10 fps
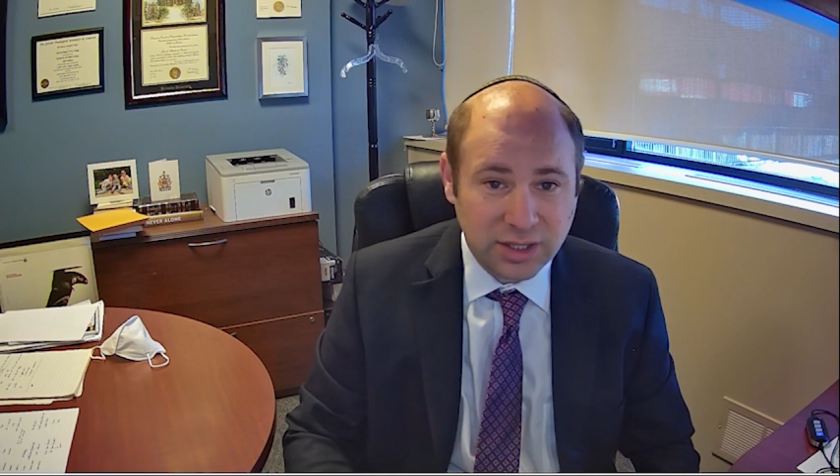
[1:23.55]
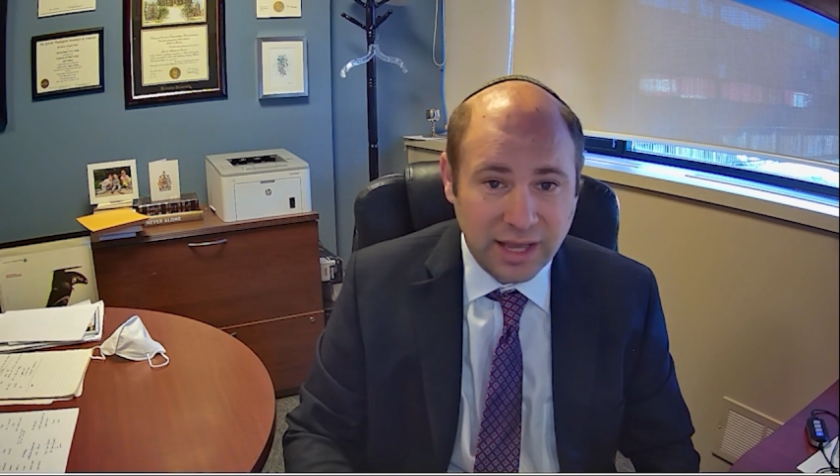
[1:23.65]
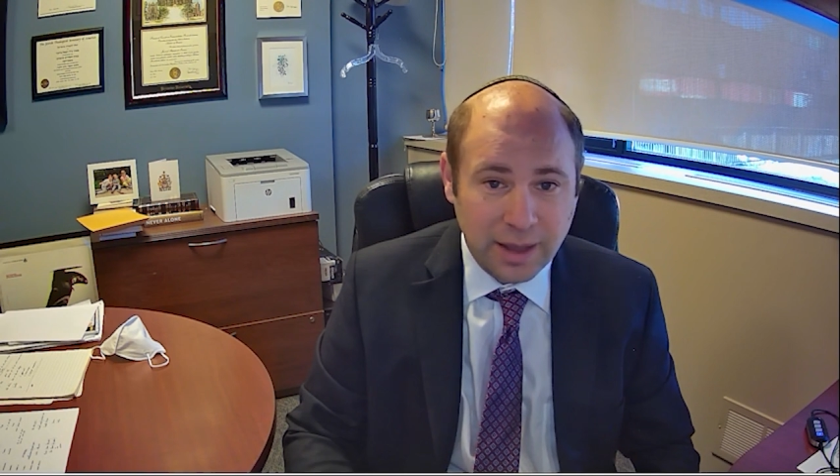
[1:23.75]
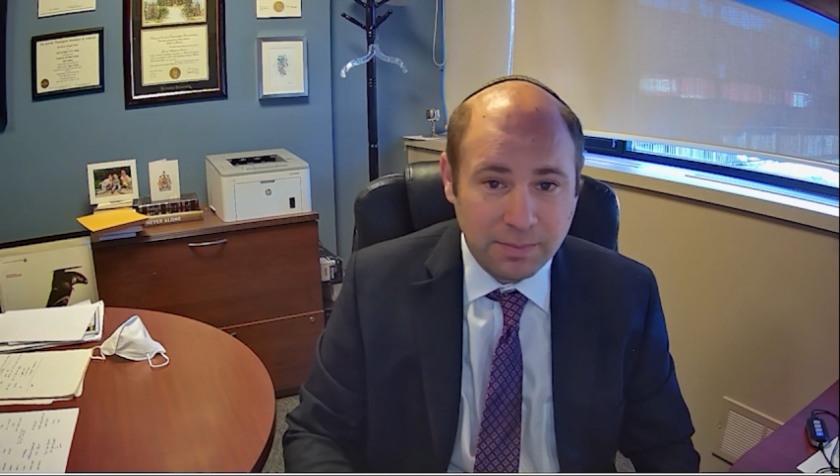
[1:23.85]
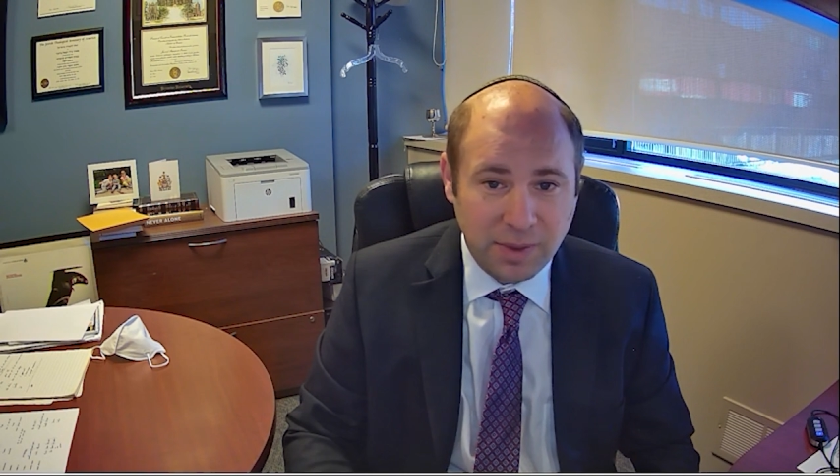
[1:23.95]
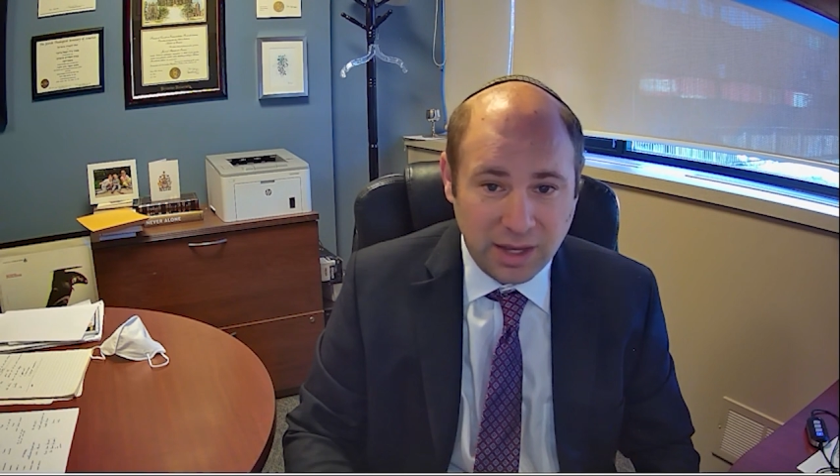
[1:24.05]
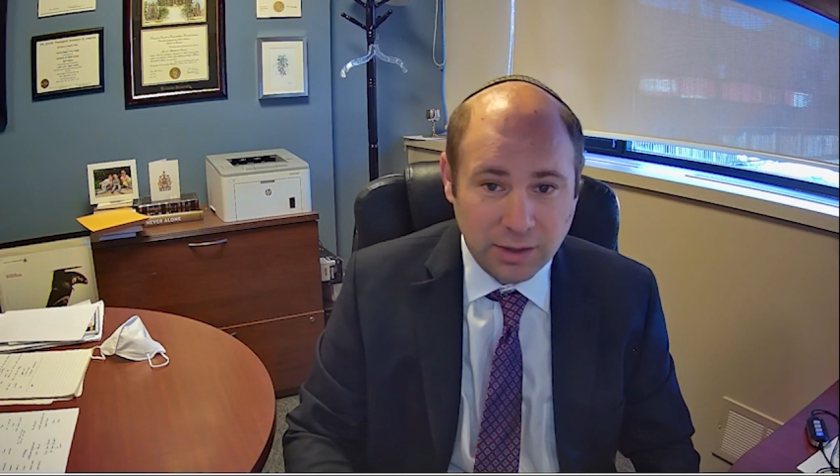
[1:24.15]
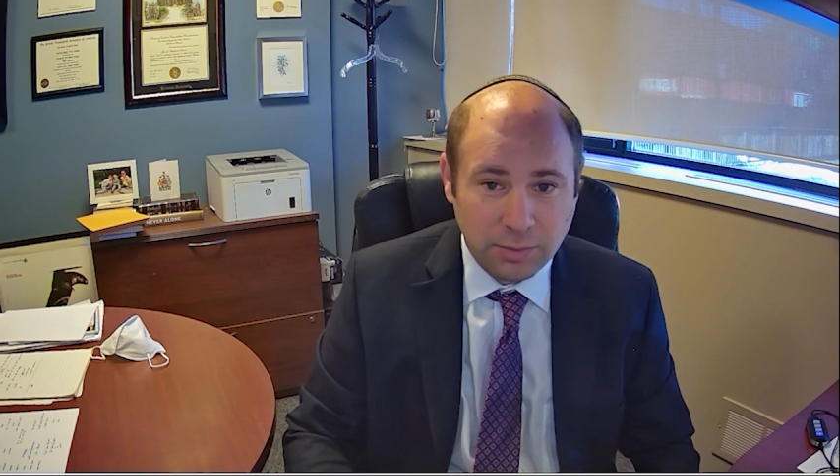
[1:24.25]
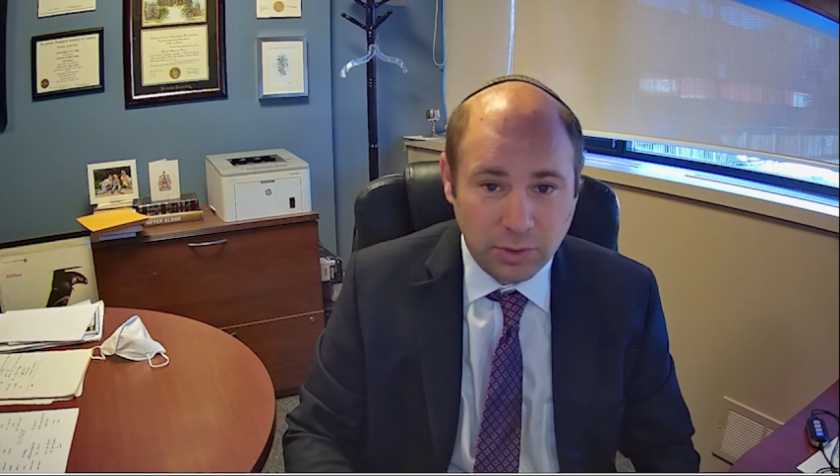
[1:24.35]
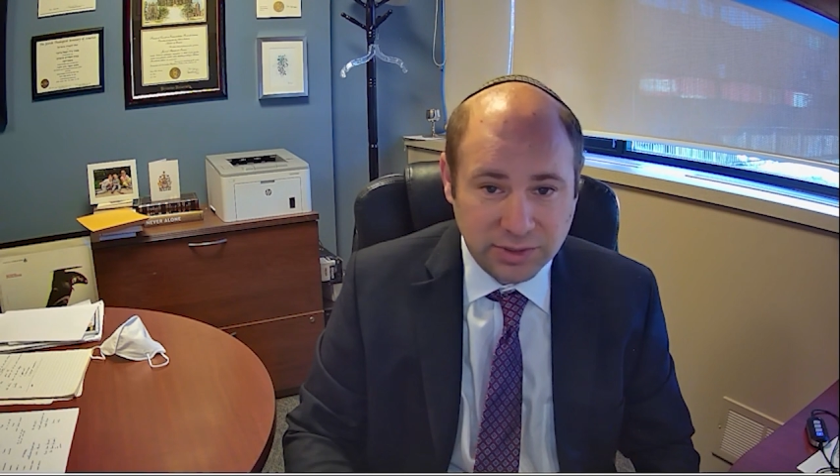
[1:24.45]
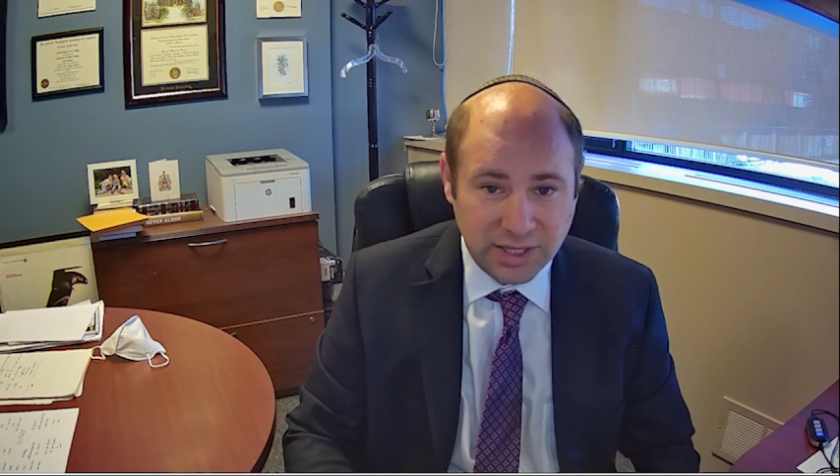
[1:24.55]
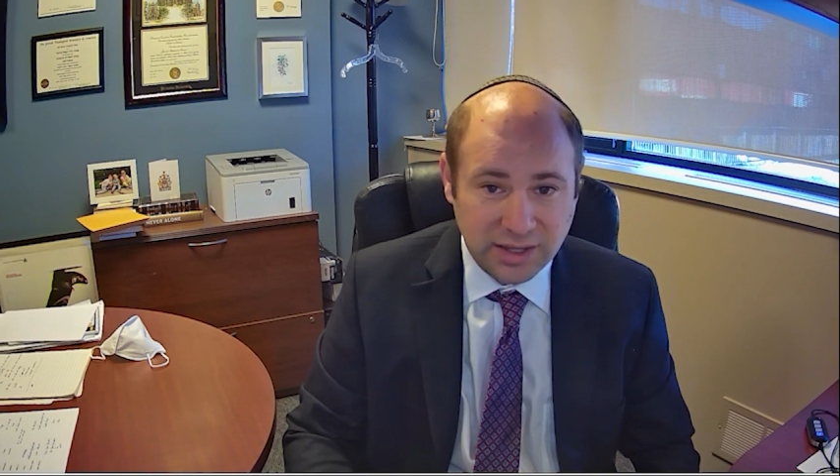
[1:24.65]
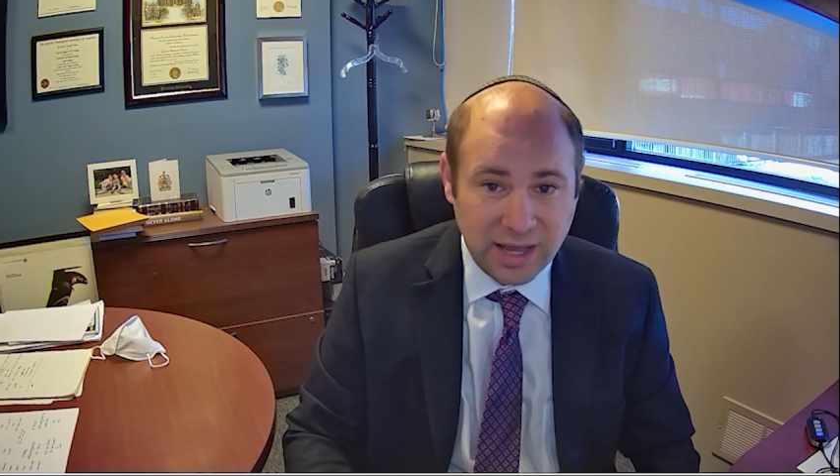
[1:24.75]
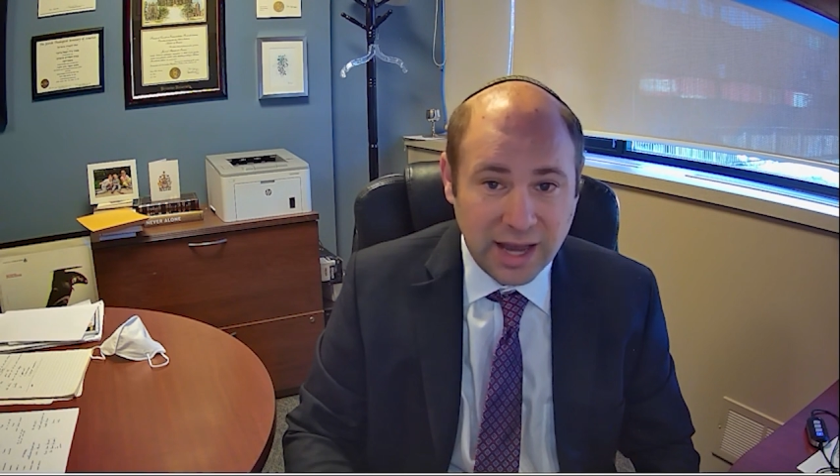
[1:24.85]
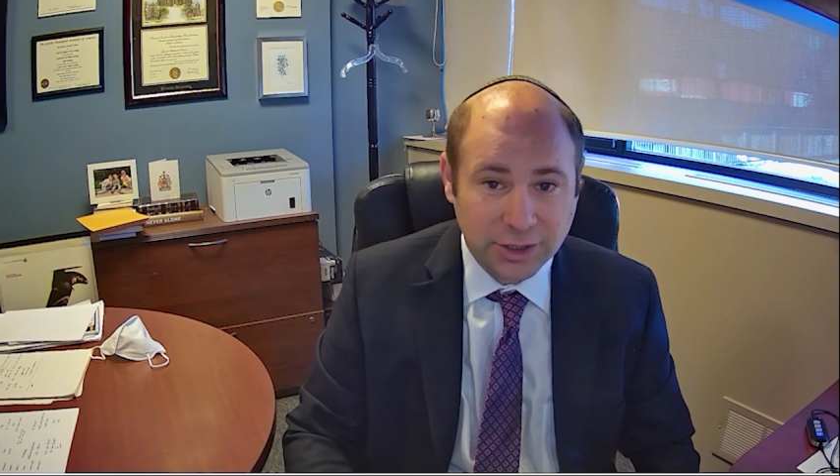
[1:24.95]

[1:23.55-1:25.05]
to the campaign opposing the